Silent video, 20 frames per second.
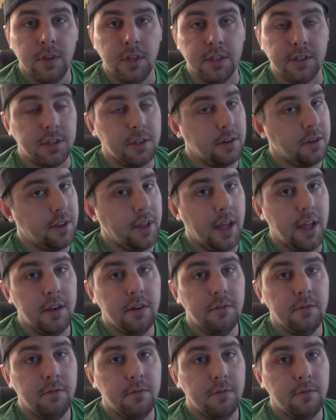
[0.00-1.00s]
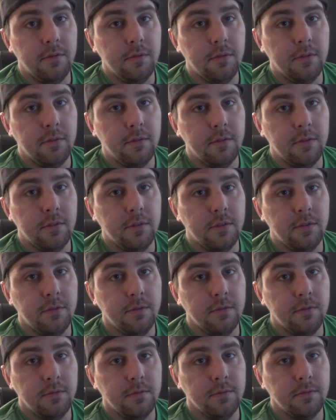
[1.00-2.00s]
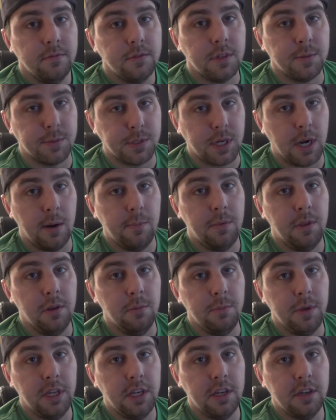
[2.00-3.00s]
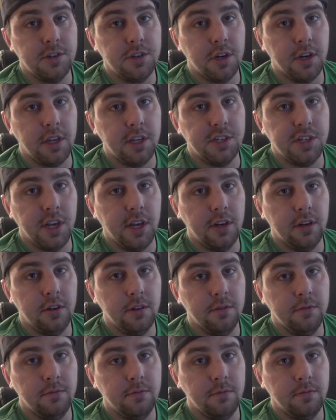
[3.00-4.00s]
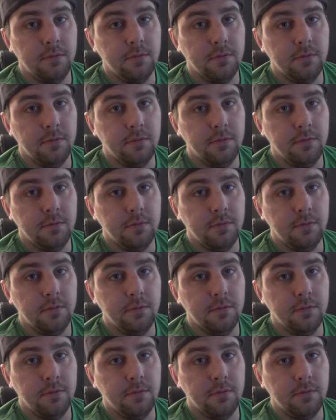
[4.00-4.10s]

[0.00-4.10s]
Until then, subscribe to the Media Junkie channel.